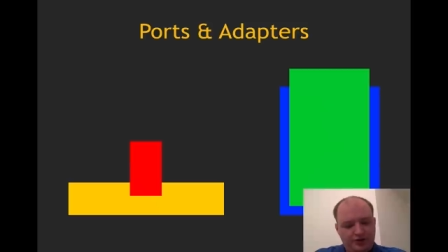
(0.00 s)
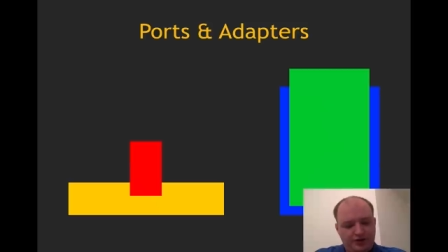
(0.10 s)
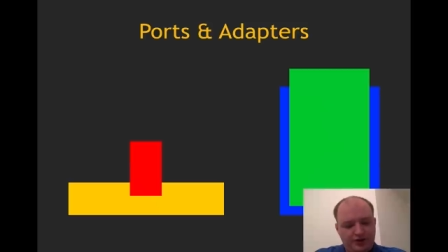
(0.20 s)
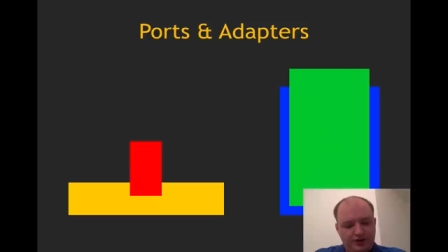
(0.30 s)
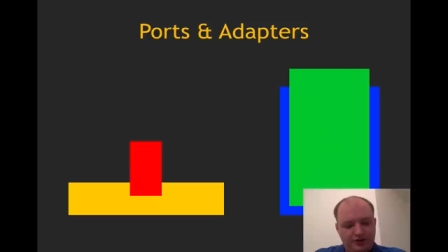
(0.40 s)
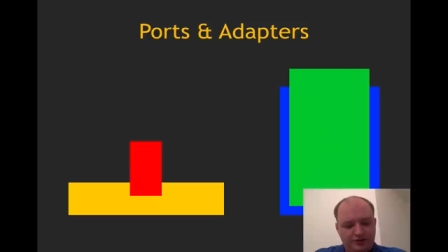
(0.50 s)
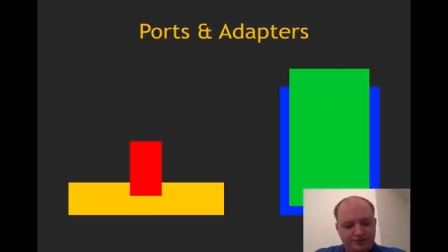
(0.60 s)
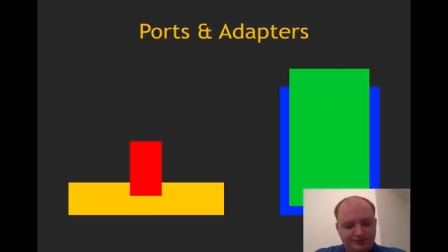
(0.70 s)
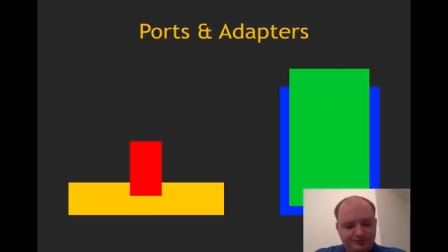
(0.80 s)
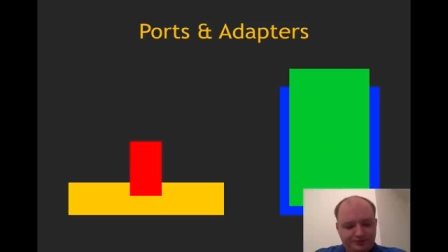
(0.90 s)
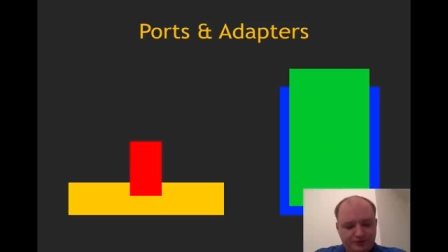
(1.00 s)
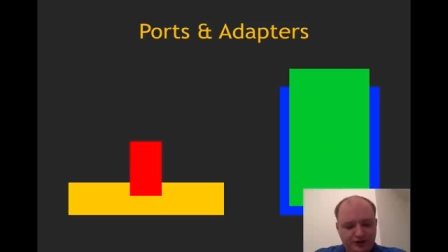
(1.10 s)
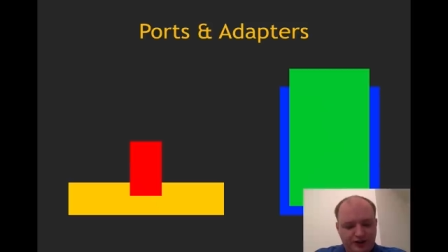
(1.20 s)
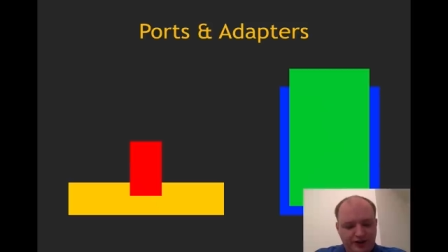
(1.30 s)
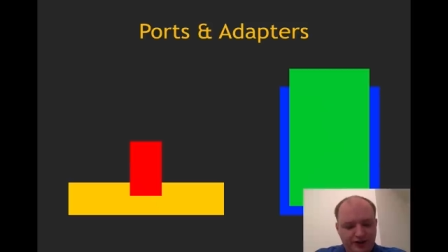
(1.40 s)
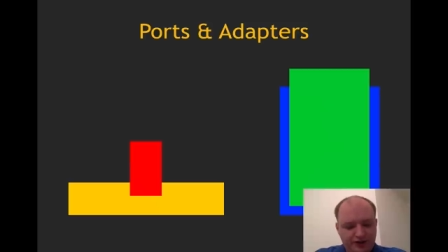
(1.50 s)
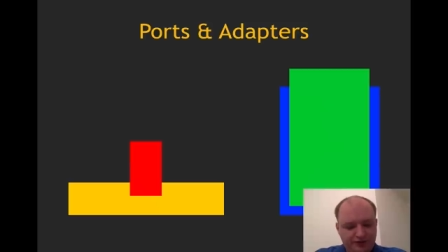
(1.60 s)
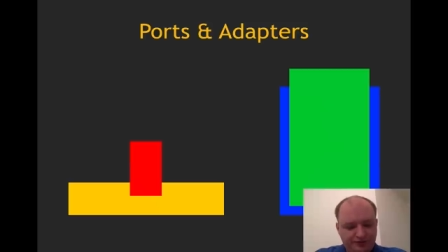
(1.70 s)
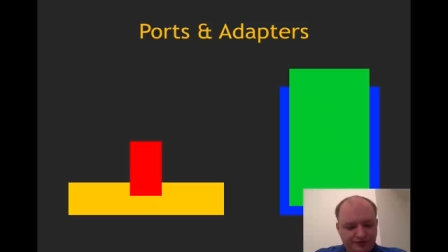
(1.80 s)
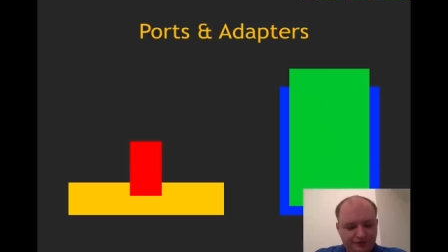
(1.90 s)
the
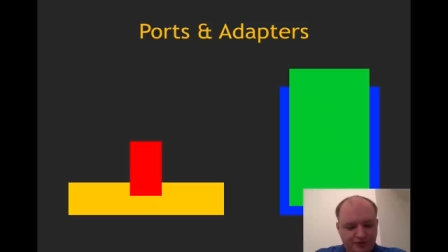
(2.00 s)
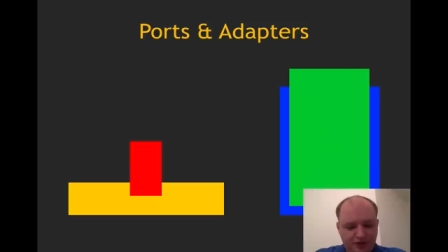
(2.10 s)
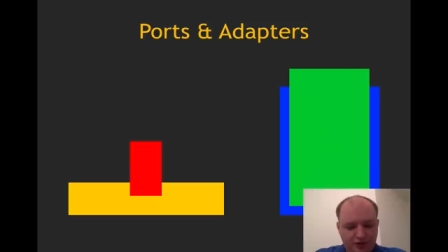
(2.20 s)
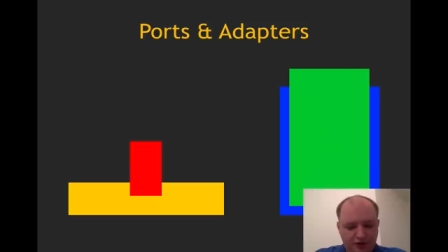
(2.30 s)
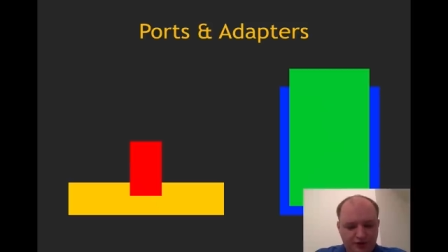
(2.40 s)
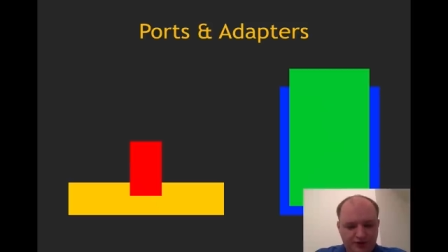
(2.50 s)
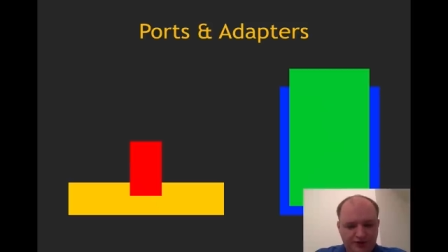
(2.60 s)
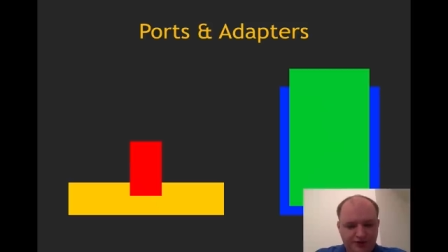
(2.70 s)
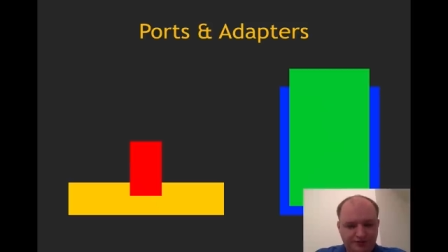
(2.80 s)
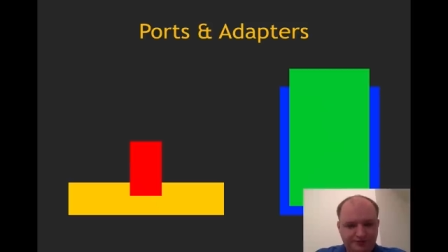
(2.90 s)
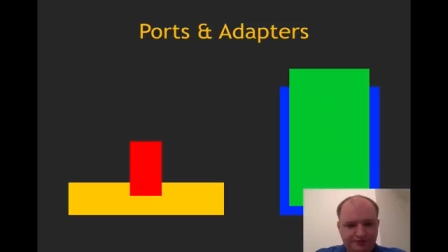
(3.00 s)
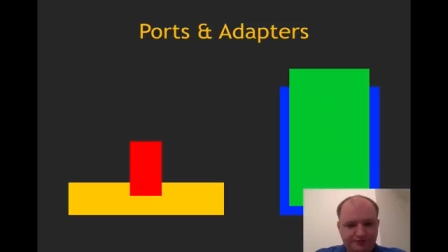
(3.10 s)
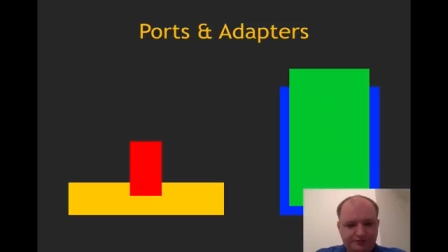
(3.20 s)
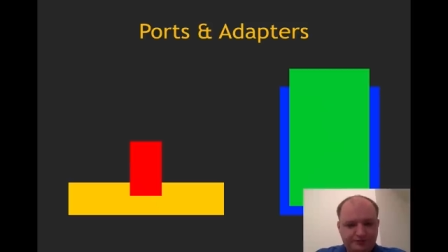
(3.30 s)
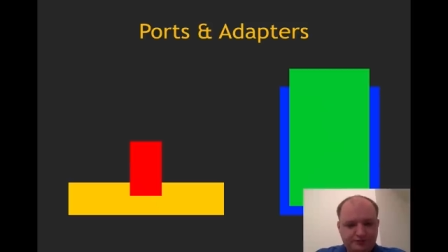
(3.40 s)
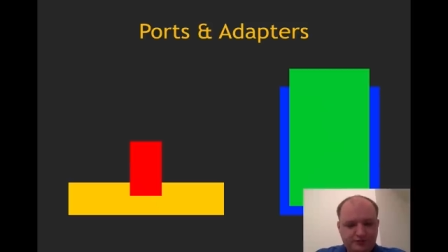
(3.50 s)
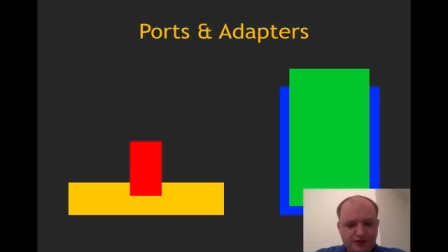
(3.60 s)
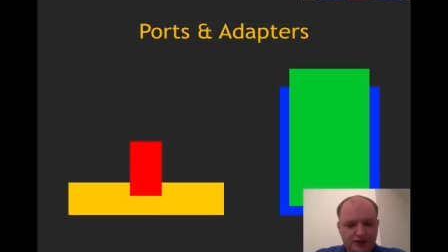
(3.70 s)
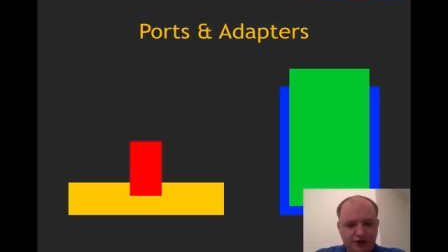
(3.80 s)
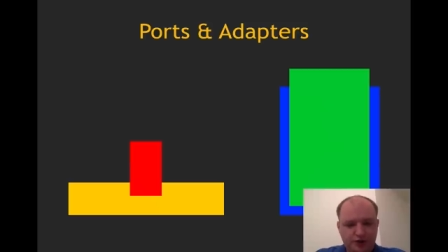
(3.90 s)
layer around it,
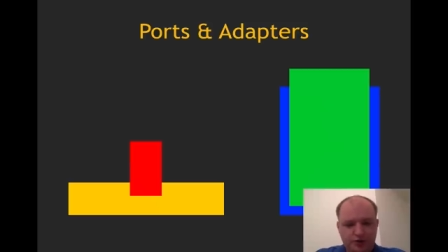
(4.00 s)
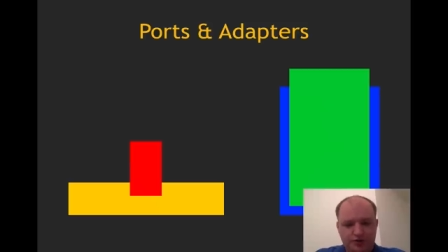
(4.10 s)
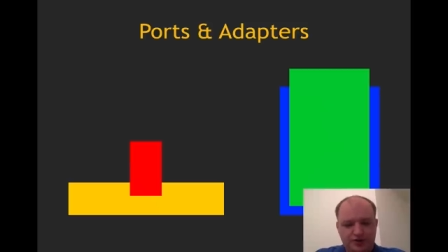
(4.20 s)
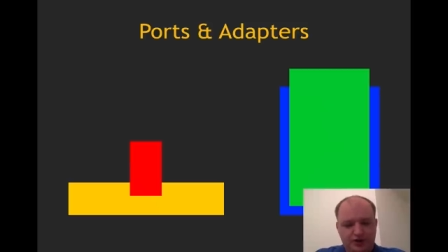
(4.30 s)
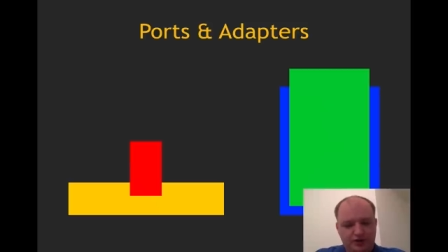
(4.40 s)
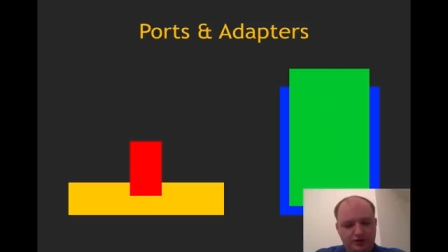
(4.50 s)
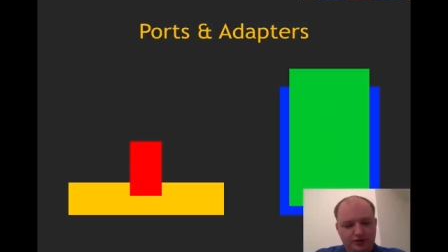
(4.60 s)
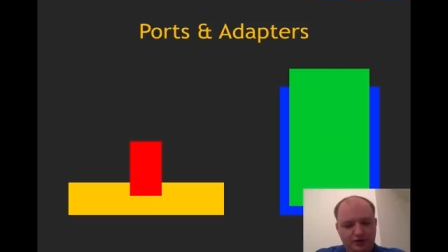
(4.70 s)
you could say.